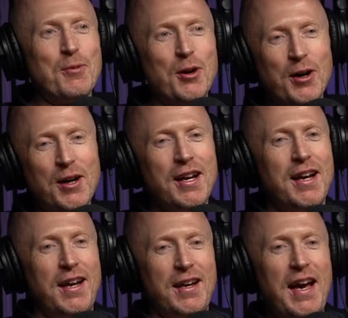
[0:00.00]
What
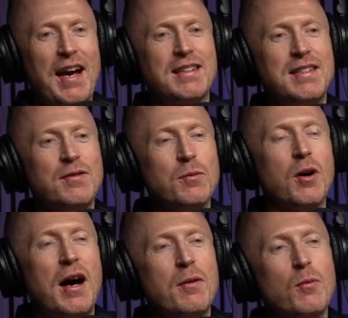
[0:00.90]
active
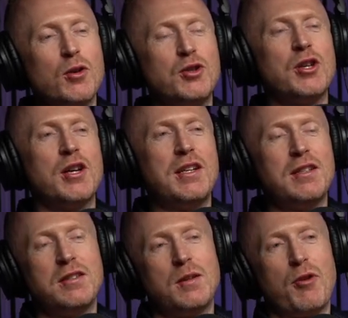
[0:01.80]
what what journey
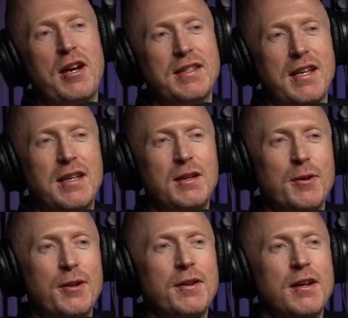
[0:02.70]
does your brain take you
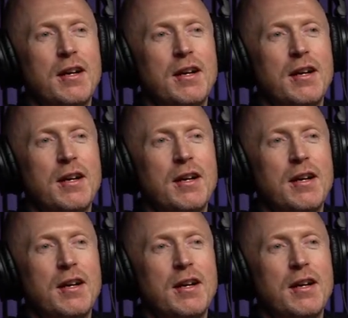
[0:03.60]
on?